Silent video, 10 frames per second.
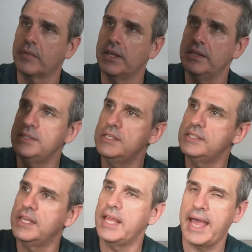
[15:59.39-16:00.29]
This is
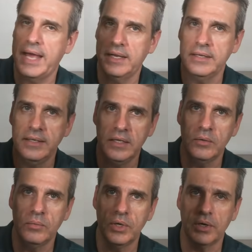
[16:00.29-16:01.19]
the attic
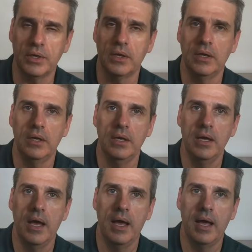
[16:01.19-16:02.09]
needlework
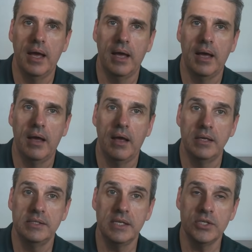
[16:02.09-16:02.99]

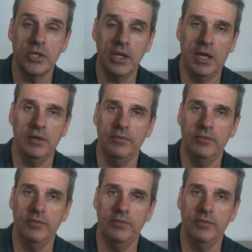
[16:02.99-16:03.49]
stitch along